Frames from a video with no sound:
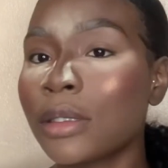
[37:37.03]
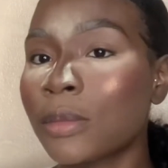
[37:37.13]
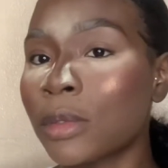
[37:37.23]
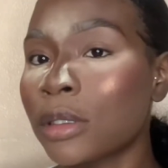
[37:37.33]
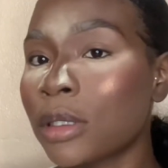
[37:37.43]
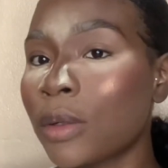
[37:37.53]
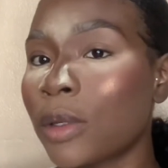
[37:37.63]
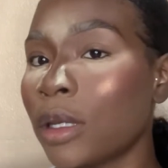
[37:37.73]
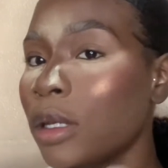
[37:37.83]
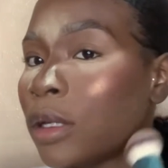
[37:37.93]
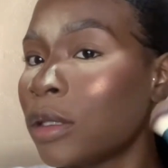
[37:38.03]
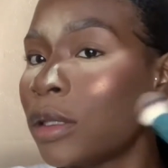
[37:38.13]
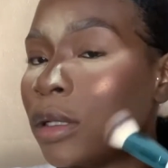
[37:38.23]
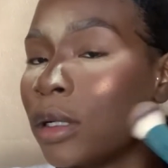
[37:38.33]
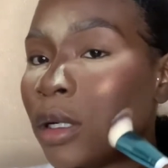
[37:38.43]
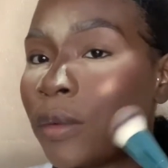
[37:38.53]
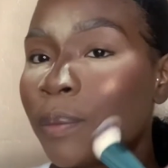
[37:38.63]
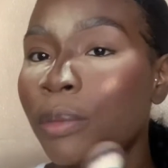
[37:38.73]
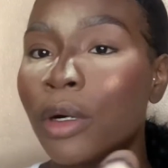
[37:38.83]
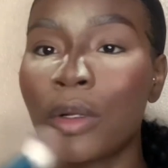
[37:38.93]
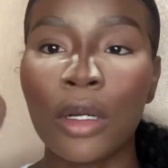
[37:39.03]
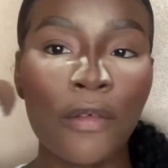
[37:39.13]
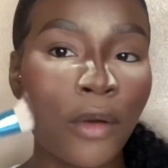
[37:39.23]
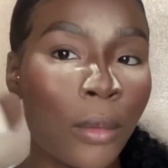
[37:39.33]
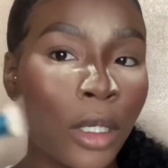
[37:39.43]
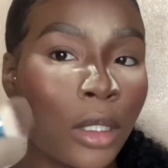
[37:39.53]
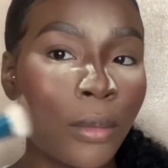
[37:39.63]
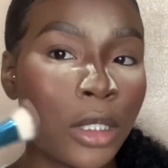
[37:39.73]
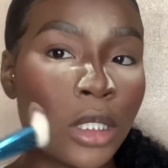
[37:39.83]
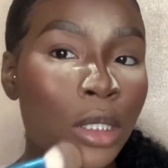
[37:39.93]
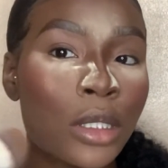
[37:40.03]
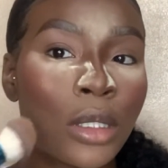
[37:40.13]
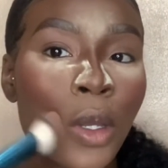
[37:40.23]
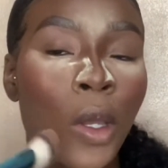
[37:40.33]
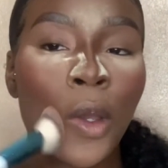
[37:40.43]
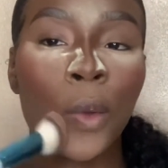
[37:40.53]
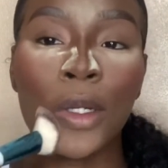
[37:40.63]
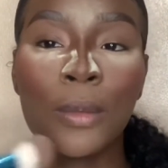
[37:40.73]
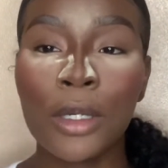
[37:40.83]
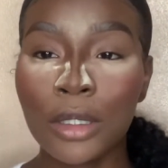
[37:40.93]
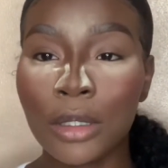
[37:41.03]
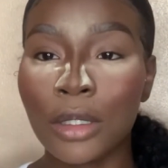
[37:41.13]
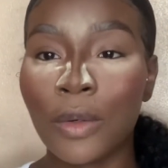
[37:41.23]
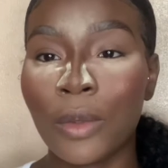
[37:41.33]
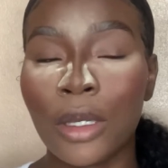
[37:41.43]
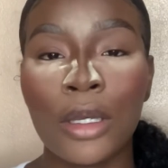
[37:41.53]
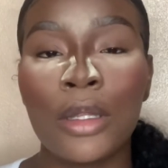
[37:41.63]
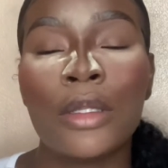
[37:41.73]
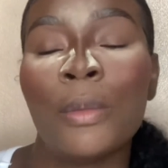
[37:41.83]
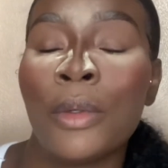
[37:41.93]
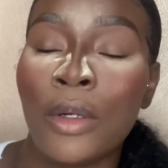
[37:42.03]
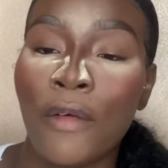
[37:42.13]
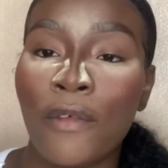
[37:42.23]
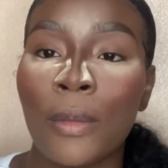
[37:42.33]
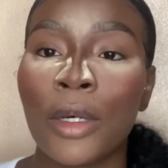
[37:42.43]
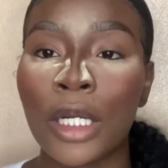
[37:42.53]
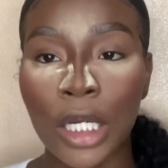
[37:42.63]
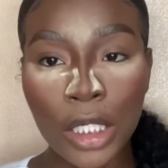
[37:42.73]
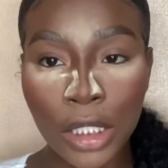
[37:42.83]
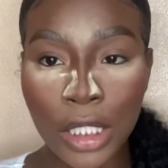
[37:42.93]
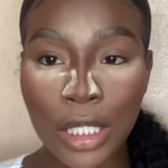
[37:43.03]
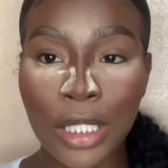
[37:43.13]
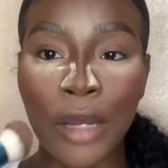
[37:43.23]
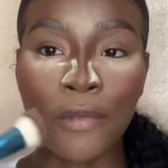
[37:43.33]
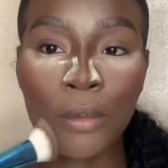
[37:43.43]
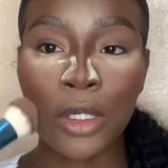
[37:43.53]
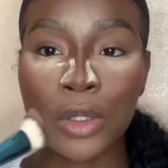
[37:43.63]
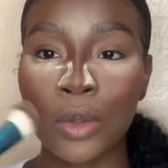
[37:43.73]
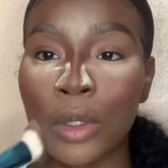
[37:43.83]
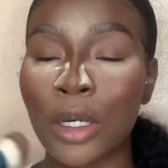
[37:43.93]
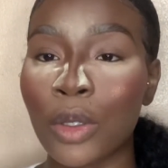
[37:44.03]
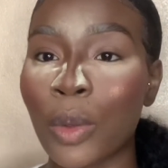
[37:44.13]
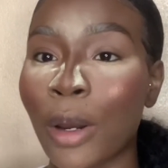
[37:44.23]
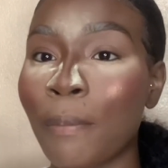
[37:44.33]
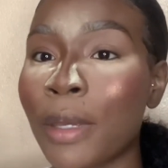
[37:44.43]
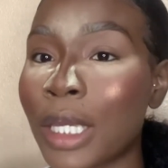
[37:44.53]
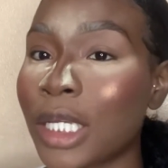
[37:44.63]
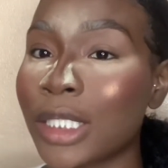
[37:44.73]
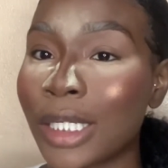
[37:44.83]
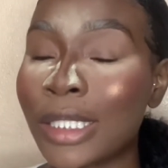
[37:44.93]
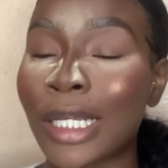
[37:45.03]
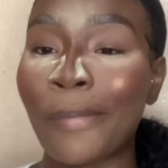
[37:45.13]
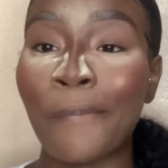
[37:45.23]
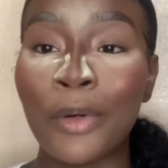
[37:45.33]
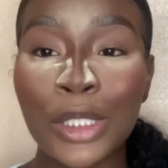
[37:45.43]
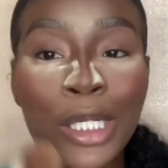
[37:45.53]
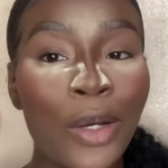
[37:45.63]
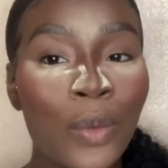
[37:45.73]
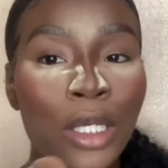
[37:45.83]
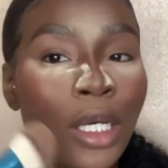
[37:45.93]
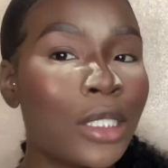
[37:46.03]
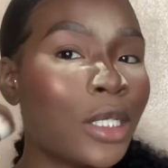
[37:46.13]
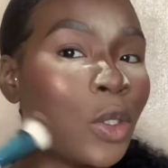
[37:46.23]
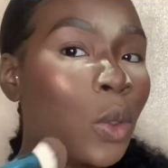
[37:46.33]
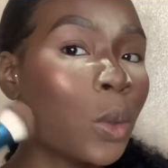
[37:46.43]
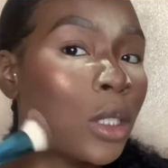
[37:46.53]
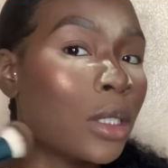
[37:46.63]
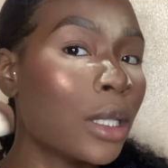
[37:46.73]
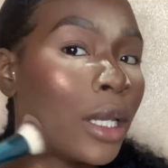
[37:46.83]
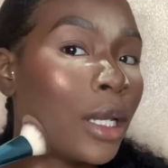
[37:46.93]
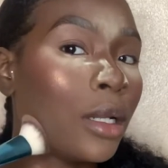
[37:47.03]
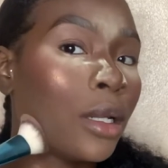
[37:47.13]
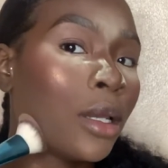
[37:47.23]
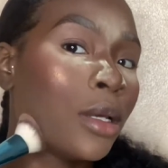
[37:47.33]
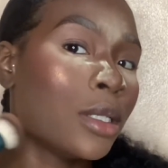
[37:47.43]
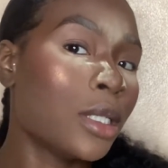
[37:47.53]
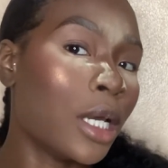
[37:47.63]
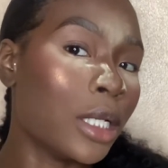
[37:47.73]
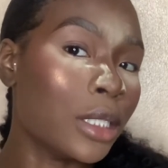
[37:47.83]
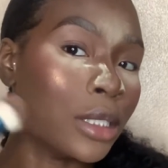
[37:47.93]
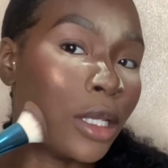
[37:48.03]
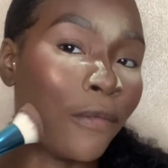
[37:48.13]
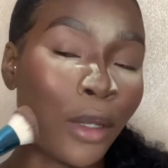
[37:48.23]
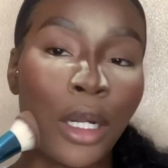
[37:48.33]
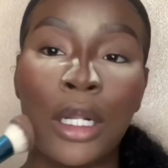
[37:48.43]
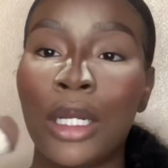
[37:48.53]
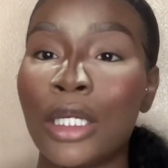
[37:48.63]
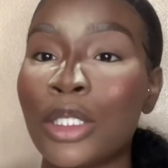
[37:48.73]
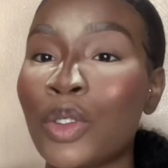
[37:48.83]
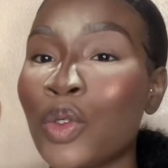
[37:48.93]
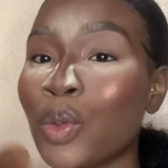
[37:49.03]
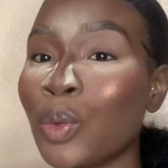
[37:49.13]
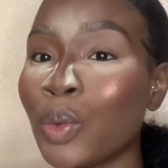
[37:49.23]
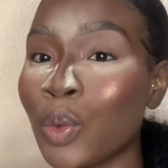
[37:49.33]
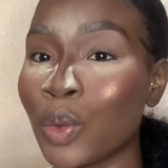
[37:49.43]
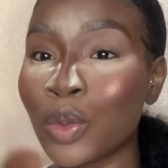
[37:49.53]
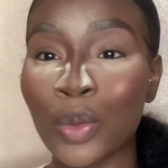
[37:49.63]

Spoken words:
Brush away the powder from under my cheeks. When you're brushing away the powder from under your cheeks, you have to make sure you are patient and brush it away, because you don't want the line that is left under there is too